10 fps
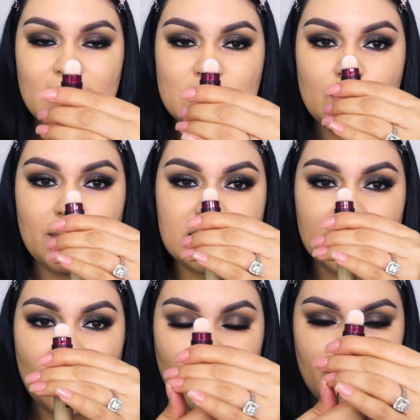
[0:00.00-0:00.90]
And so
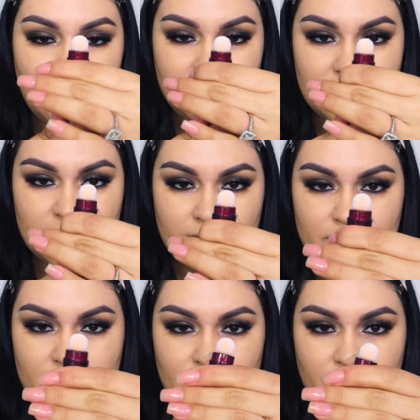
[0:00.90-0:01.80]
basically all you have to
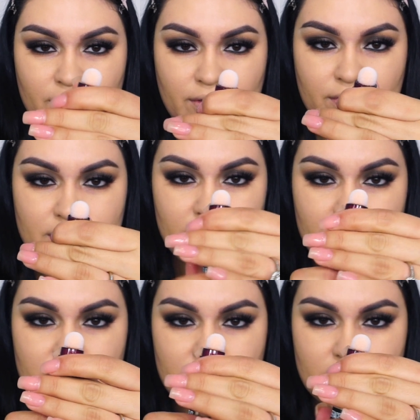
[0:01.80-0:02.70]
do if you're new to
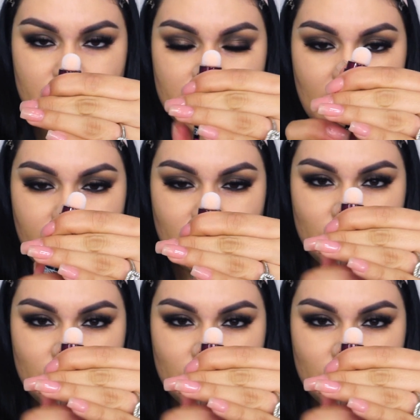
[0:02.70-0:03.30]
this, you just have to